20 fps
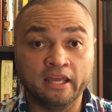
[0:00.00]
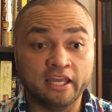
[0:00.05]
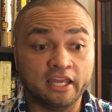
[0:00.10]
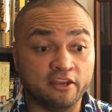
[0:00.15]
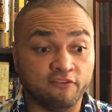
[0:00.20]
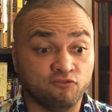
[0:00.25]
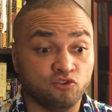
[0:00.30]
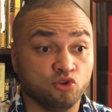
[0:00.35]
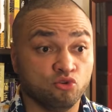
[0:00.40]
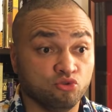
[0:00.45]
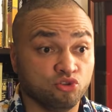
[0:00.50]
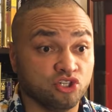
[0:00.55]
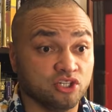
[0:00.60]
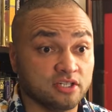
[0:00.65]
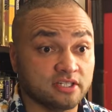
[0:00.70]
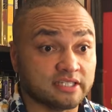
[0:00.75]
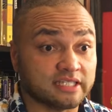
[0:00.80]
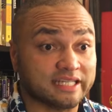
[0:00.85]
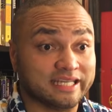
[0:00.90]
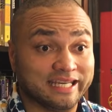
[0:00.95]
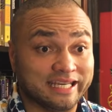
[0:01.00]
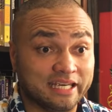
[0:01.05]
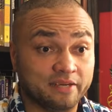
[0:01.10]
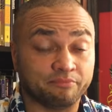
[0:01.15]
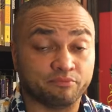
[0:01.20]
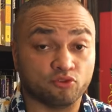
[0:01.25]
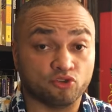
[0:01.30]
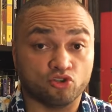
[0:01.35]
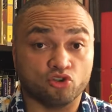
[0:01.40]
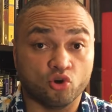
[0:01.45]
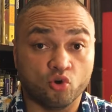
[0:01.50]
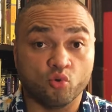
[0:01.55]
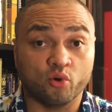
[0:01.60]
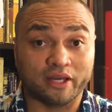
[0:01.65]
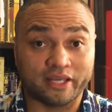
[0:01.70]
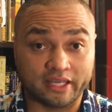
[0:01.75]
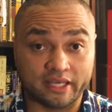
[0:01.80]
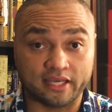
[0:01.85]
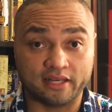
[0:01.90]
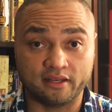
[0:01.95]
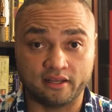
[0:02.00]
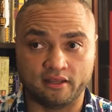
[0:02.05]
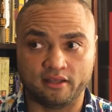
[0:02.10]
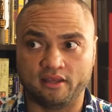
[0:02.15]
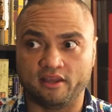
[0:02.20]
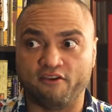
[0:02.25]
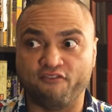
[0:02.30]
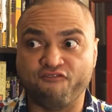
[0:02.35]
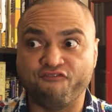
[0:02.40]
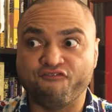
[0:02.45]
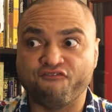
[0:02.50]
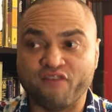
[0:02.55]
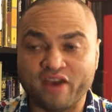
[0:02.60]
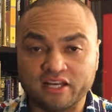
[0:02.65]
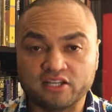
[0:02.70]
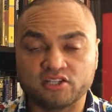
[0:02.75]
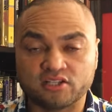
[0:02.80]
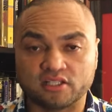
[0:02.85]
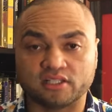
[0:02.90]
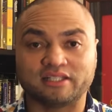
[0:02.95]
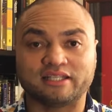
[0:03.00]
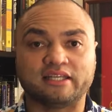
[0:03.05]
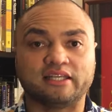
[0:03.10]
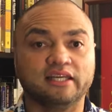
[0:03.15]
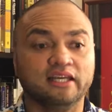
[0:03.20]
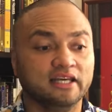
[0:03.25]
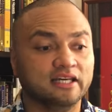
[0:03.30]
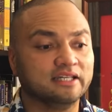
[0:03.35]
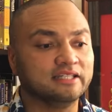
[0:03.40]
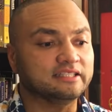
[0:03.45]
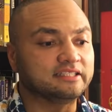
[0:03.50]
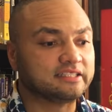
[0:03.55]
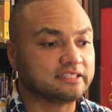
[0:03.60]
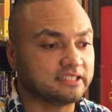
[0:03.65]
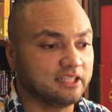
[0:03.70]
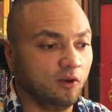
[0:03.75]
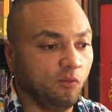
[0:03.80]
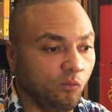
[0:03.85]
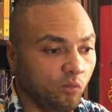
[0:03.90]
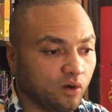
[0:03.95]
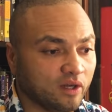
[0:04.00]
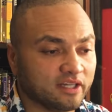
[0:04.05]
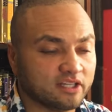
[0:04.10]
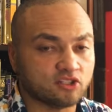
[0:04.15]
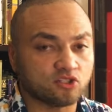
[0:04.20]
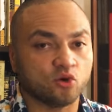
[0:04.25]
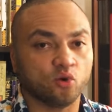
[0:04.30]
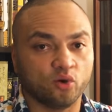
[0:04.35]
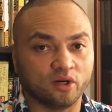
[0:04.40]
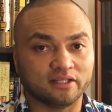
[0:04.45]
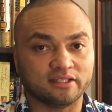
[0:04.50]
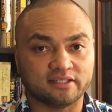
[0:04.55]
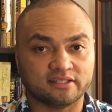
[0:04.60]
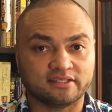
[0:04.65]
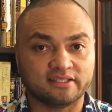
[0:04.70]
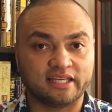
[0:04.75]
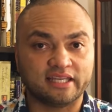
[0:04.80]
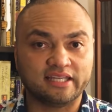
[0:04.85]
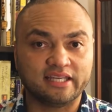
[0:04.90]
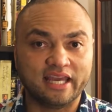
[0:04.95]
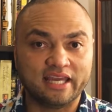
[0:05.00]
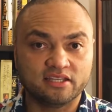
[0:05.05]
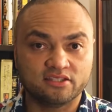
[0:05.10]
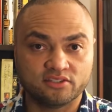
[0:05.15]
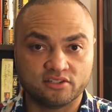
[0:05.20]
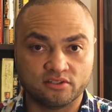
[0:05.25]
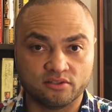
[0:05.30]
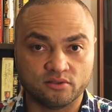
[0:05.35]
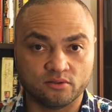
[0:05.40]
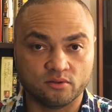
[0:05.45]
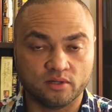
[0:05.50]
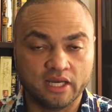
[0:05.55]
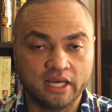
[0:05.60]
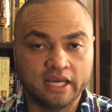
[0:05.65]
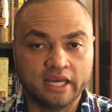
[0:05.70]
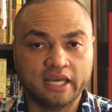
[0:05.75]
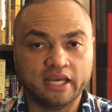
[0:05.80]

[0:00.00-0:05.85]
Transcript: If you just keep doing it, eventually someone is going to say yes to you.